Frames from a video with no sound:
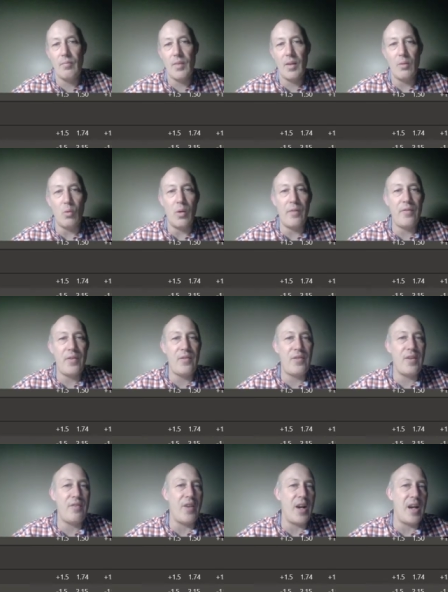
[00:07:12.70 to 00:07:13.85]

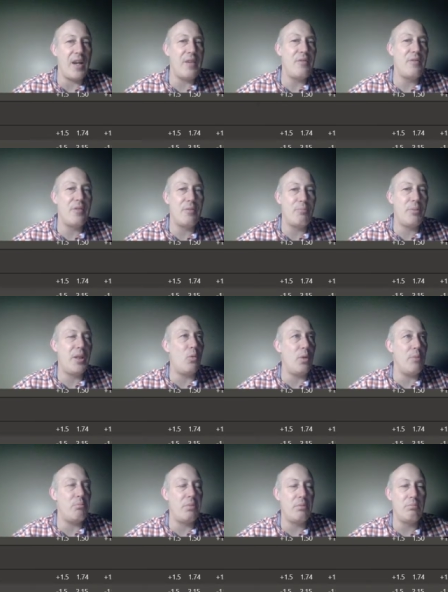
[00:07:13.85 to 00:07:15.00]
155. Be a
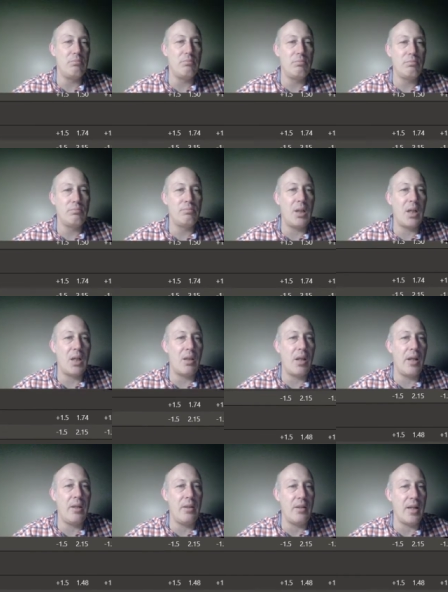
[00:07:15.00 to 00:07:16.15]
wimp. Puck
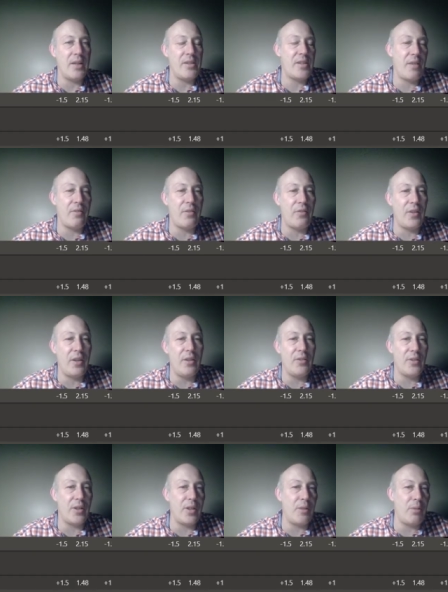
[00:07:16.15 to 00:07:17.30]
line it. I just have a feeling they're
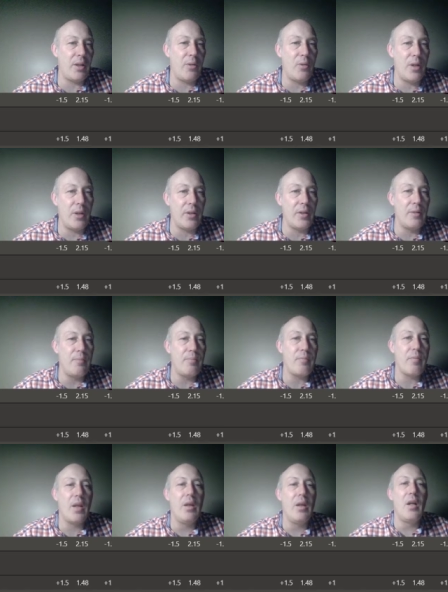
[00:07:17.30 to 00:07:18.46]
gonna play well there.
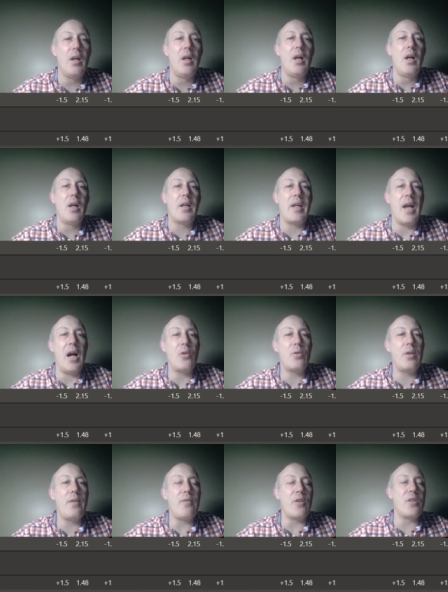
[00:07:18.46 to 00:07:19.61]

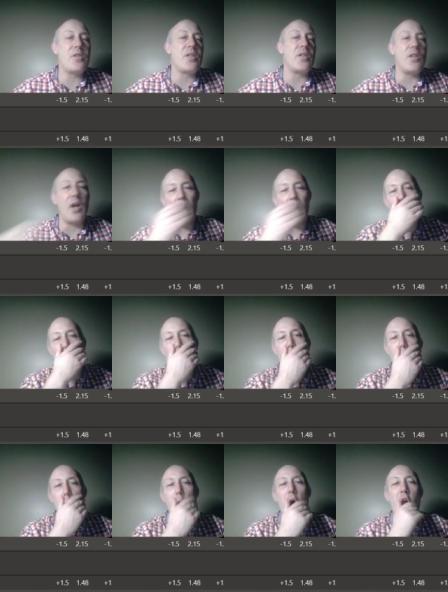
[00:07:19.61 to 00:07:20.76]
Calgary versus Ottawa.
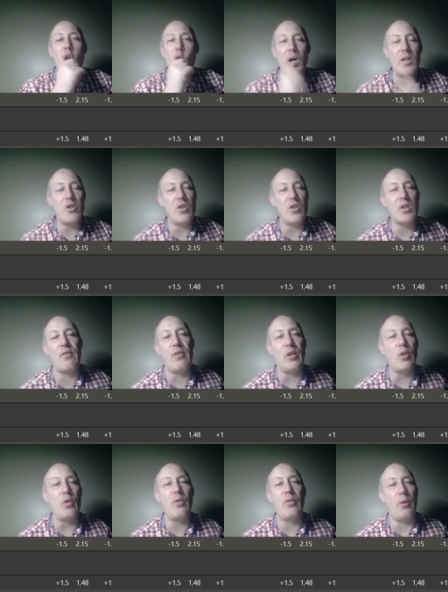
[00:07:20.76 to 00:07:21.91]
Ottawa just
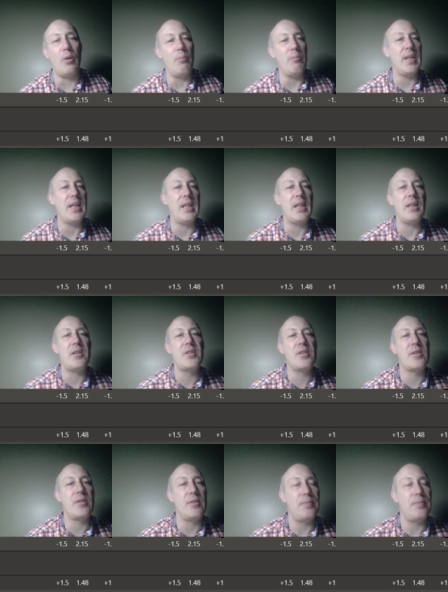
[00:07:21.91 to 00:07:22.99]
flew from the east